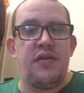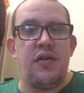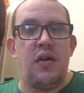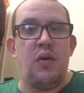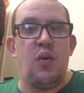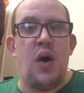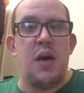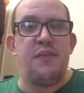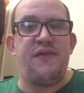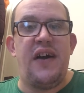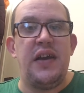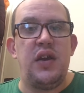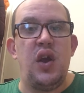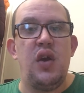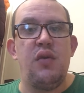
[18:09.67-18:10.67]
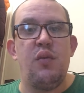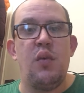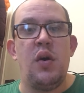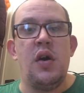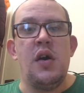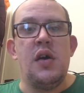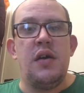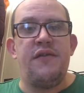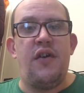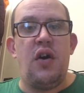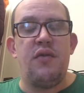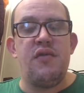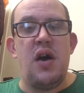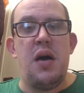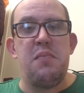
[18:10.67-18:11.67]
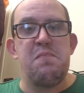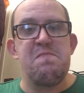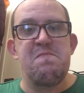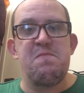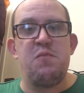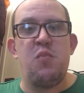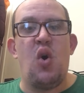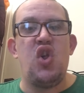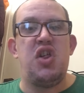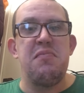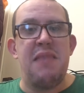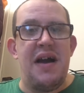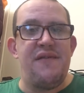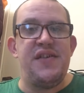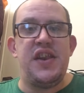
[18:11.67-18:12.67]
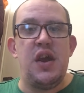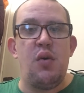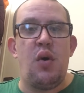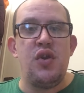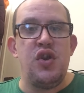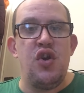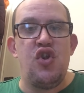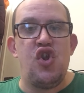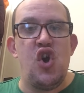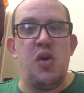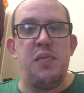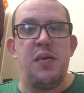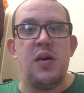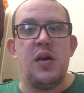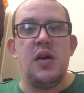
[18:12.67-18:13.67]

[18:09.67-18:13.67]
So thank you for watching my video on YouTube